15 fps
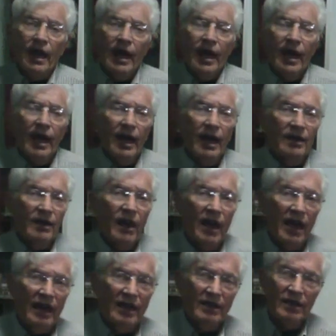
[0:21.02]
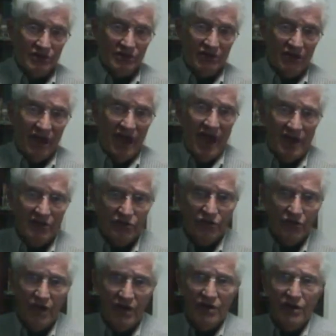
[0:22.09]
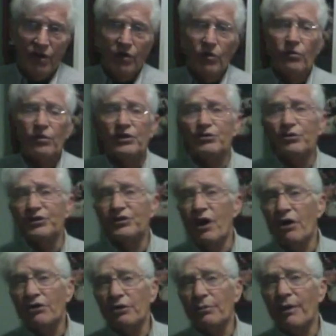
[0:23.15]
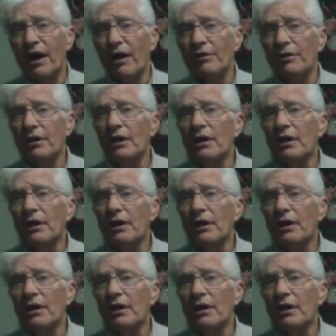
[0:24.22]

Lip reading: Unlike the last video, which we talked about